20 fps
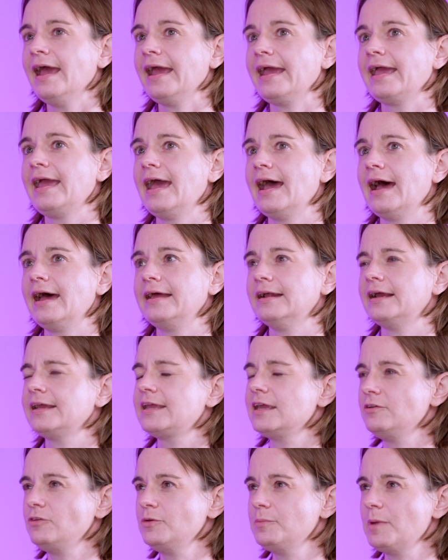And I
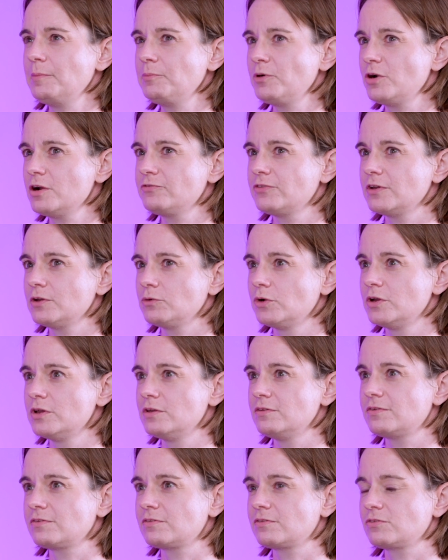can't remember if it
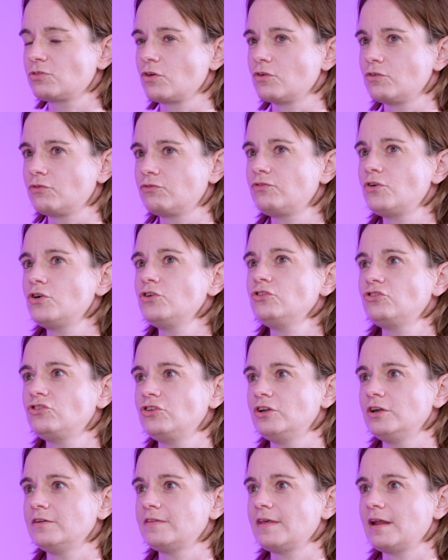was the first
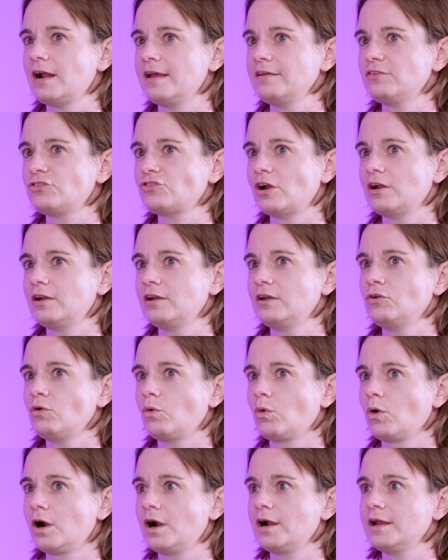year that I started
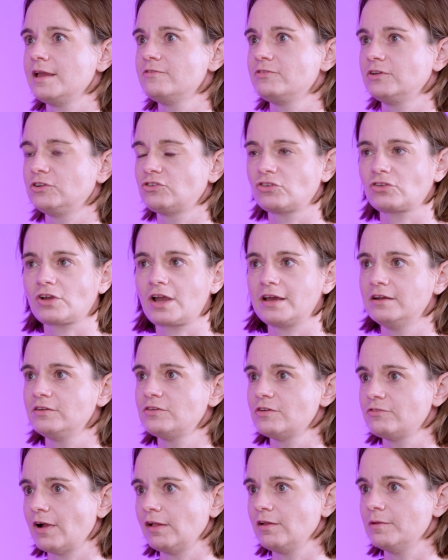or if it just kind of
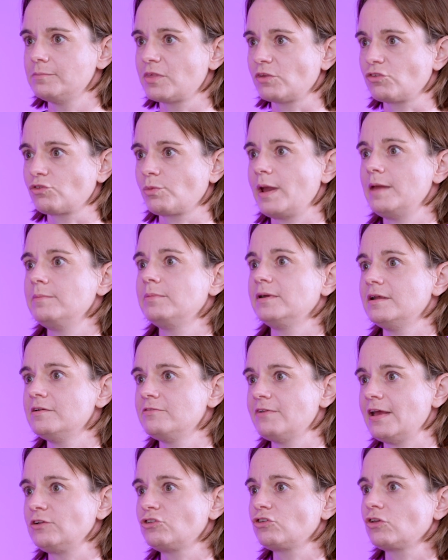developed this way, but
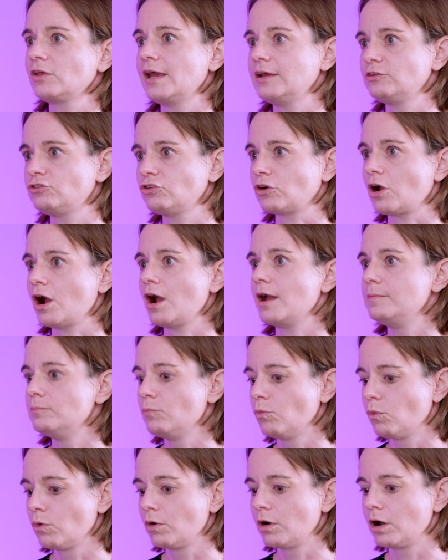eventually I took on
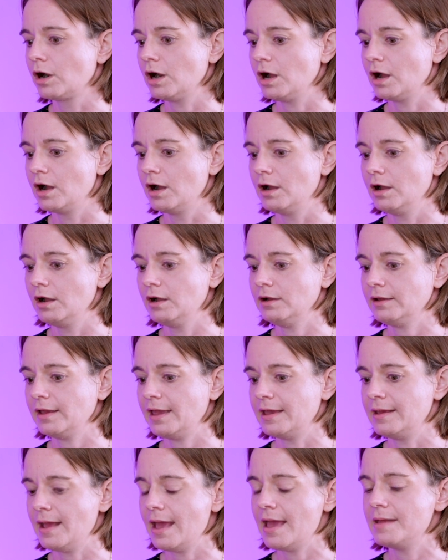more of
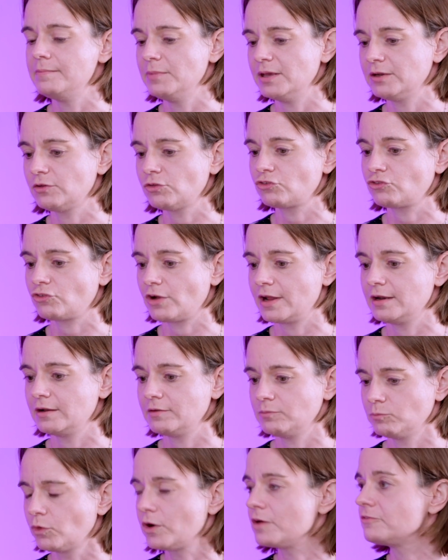an
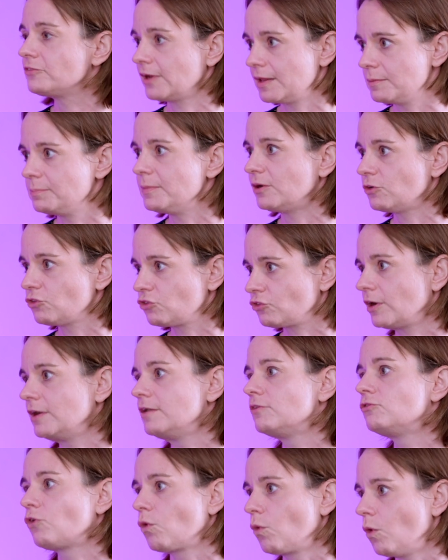administrative
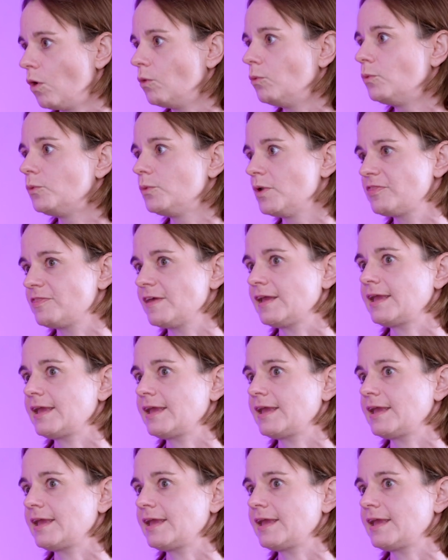role with the